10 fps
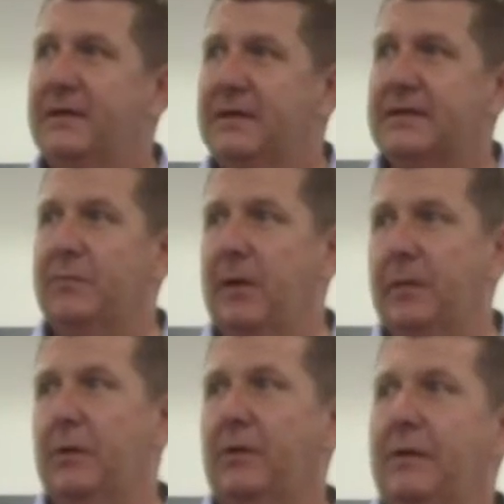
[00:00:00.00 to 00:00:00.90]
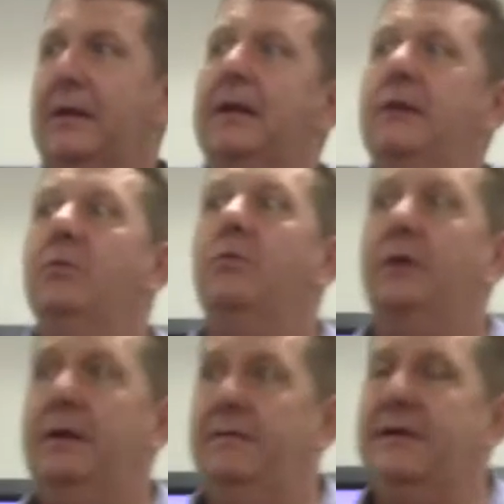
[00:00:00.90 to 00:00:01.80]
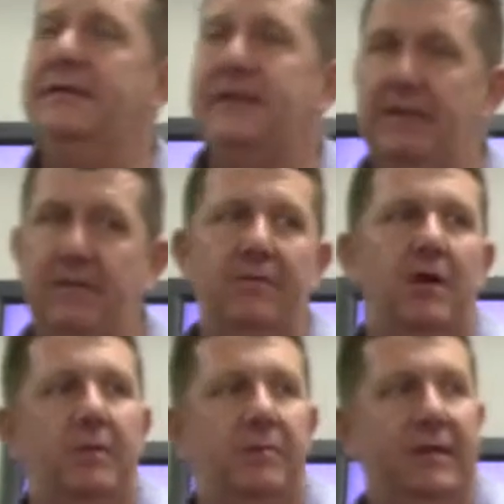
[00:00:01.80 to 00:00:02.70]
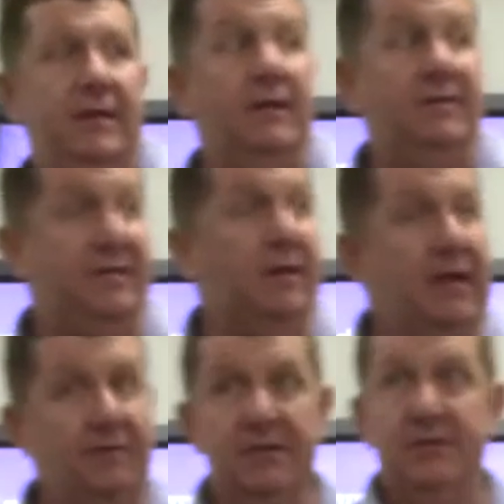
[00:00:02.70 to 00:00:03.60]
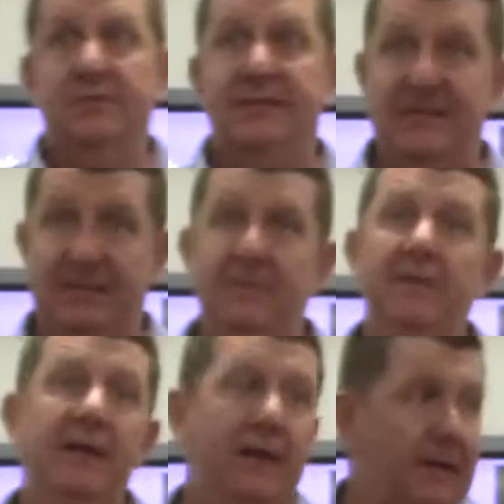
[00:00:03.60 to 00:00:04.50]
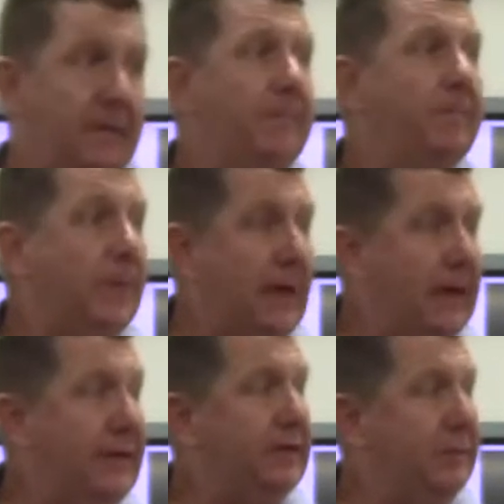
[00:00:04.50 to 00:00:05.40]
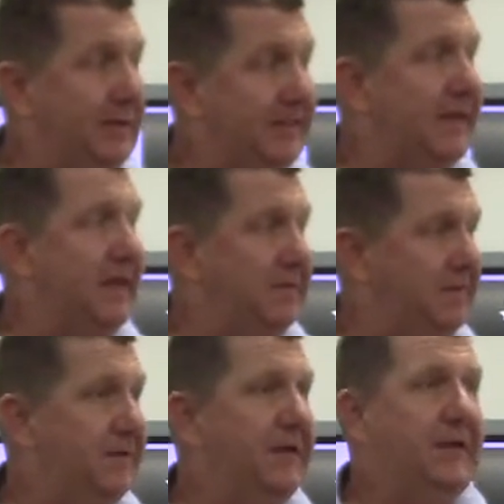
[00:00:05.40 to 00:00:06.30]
Some people will live in a safe environment and they'll still have this obsessive feeling, I need to be safe.